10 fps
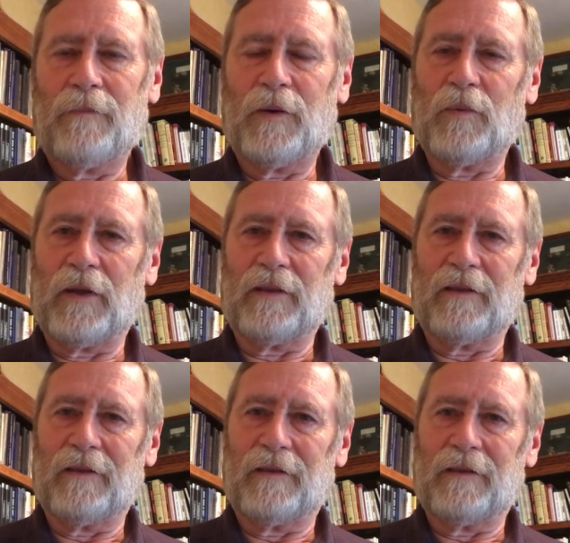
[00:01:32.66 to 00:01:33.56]
But what
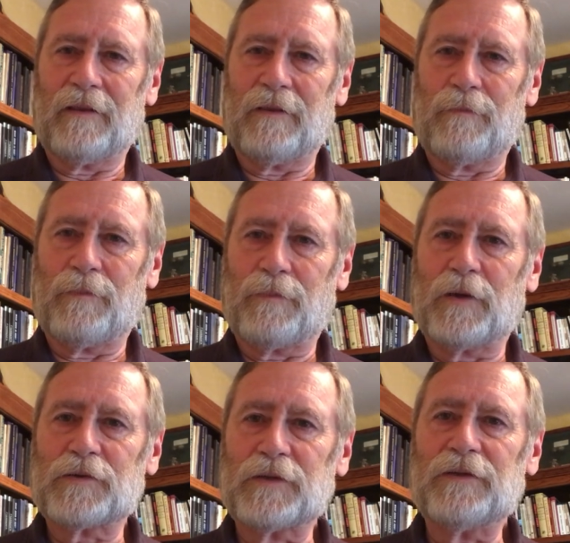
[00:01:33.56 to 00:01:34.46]

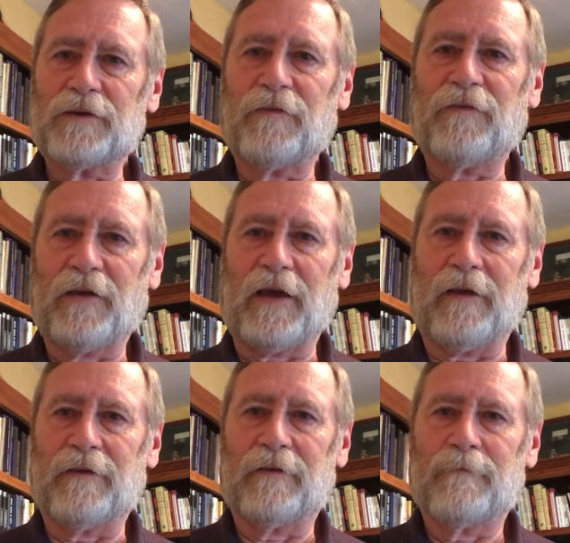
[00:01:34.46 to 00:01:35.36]
persons of
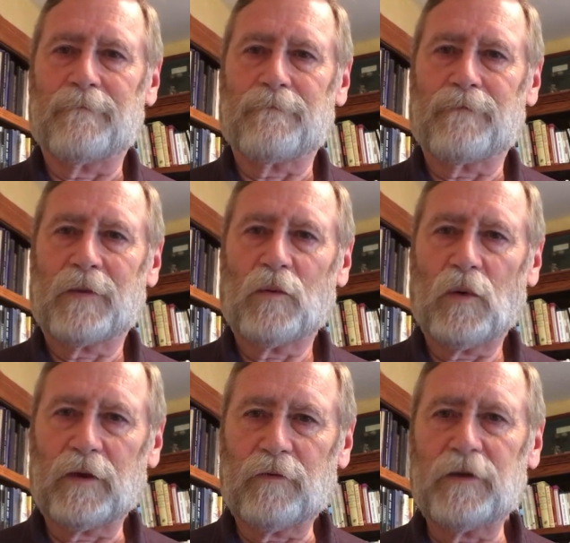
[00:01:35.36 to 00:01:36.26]
faith,
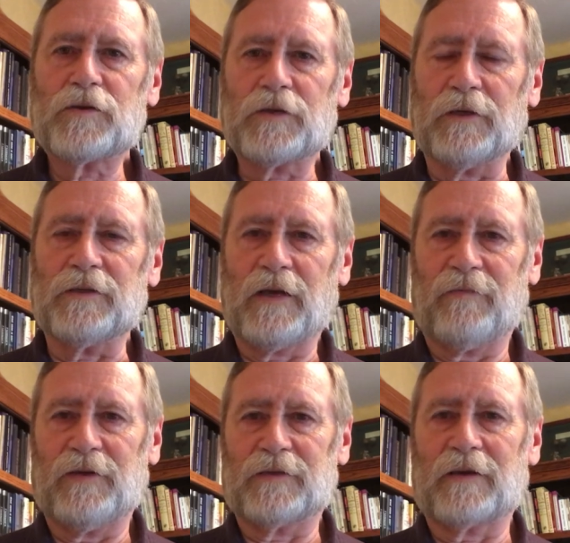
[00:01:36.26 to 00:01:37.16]
what Christians
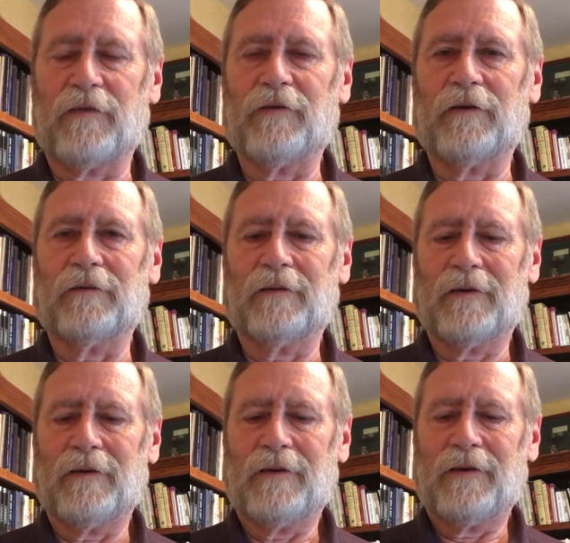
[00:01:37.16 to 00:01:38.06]
have discovered,
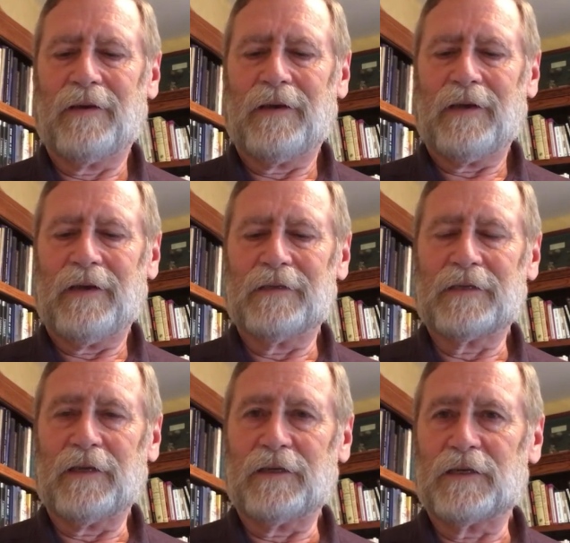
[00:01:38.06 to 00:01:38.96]

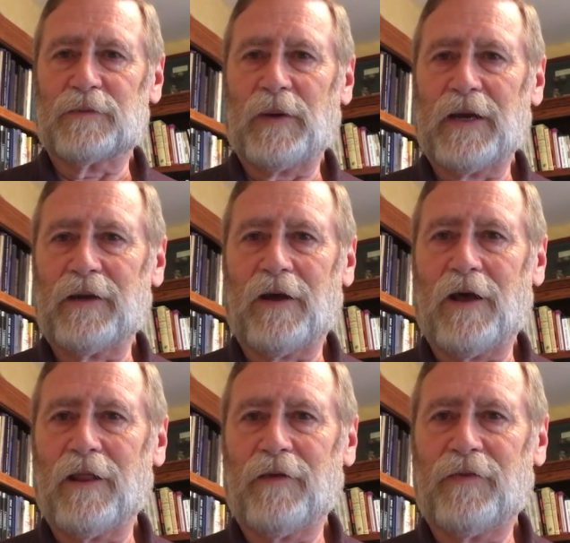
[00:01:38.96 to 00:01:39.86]
is that despite
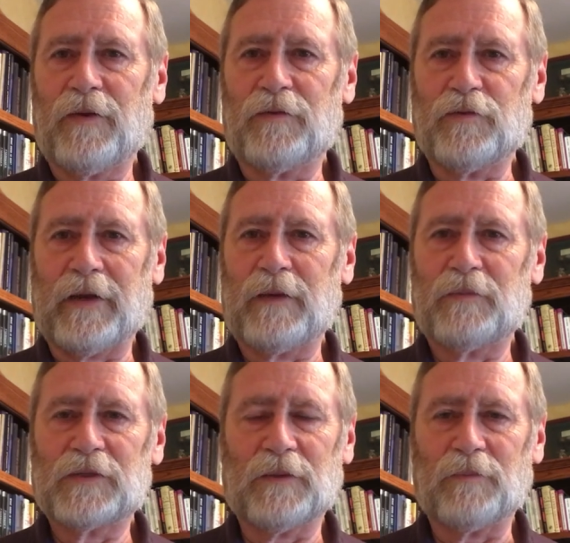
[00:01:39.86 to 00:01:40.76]
all of the
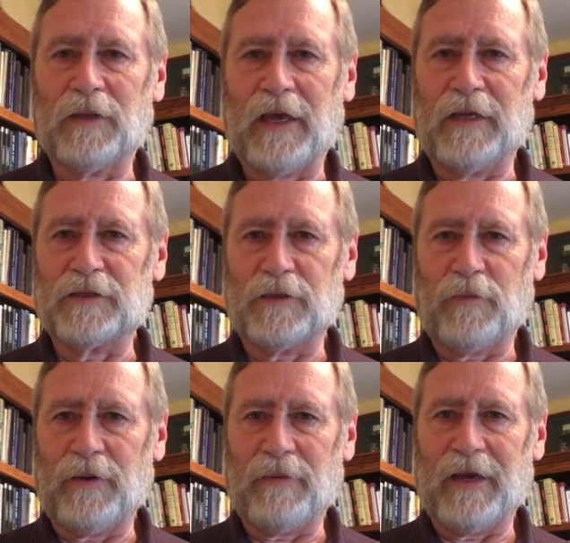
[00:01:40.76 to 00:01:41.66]
dreams and plans
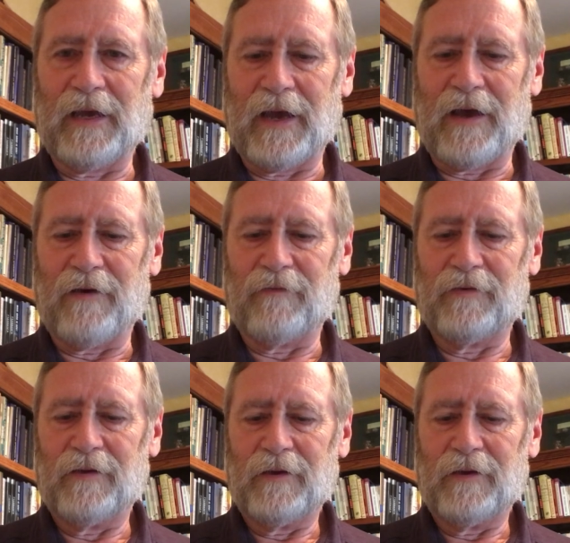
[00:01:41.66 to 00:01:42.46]
that we may have,